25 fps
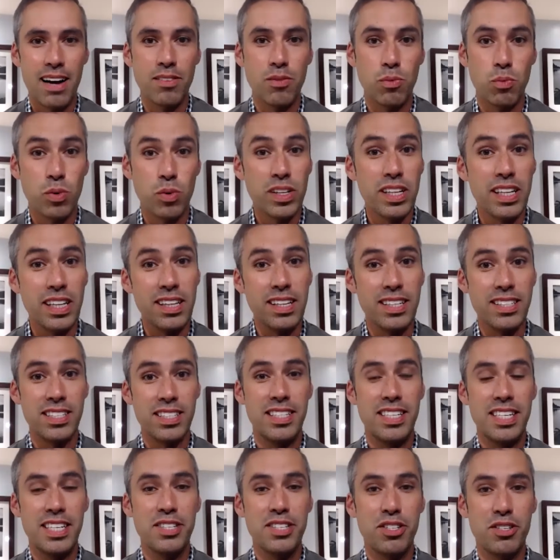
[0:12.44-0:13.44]
really
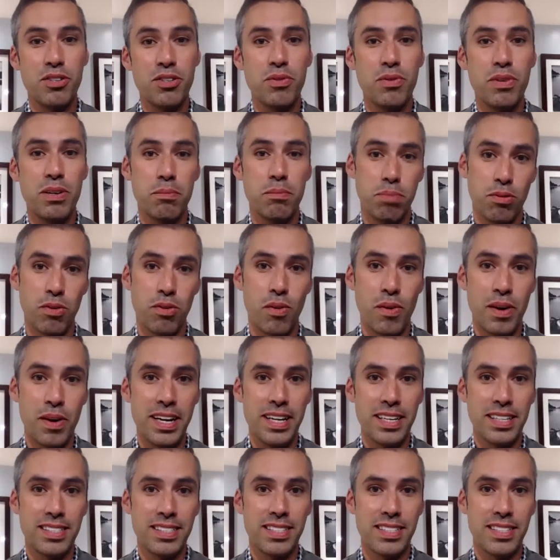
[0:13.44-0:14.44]
listening to
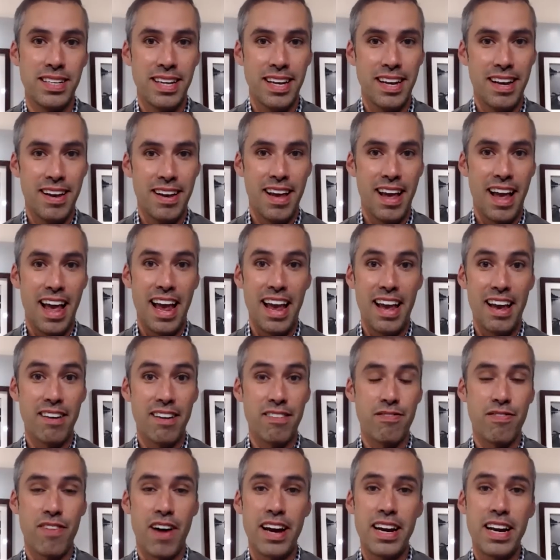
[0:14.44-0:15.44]
employees
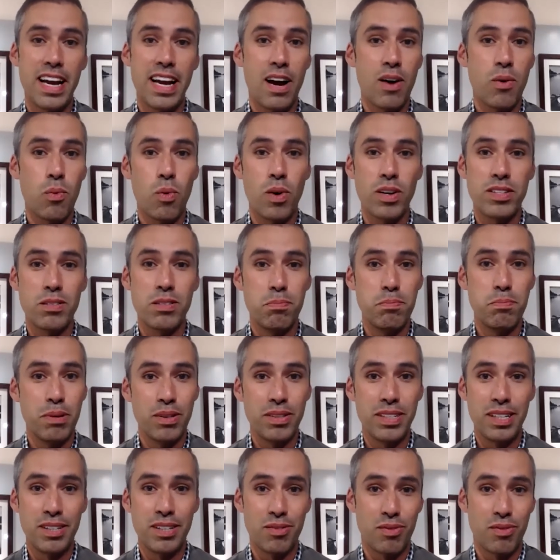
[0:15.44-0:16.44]
and finding out what's
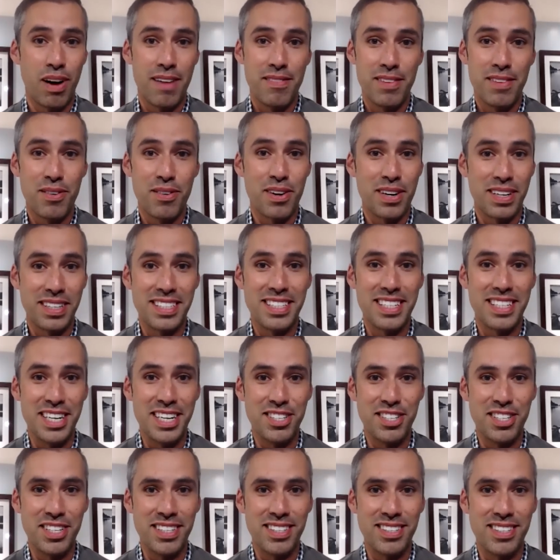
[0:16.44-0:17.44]
building thriving
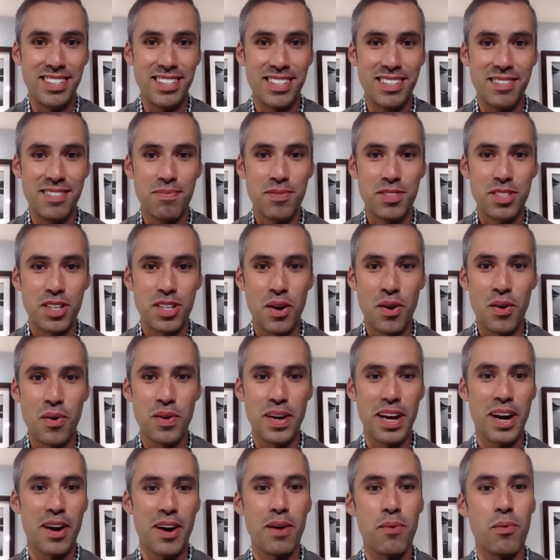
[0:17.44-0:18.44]
organizations. So
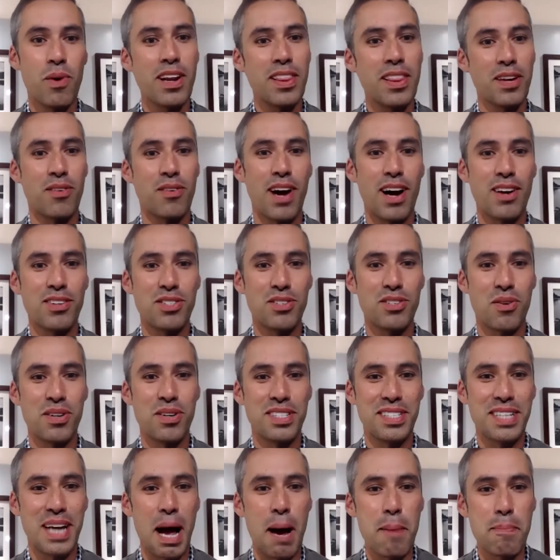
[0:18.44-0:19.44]
Gary, one of the
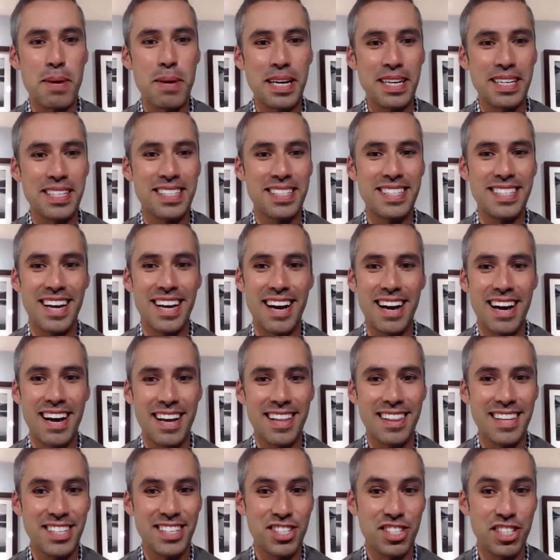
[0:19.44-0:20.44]
crowdsourced topics
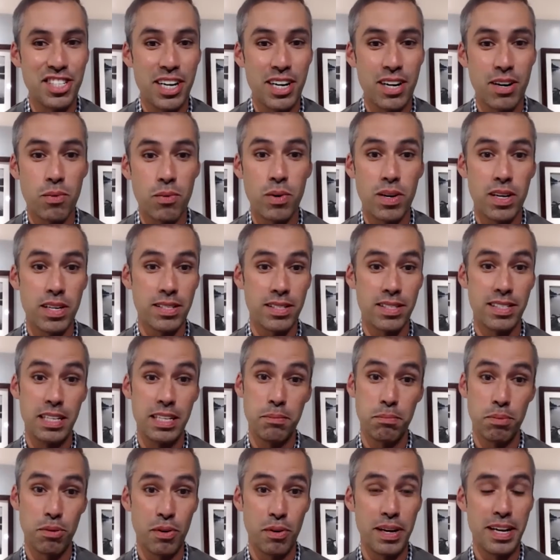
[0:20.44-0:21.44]
this year was the
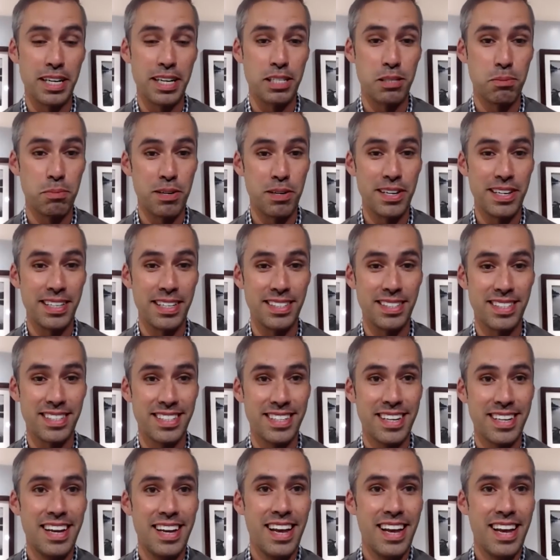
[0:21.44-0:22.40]
employee experience.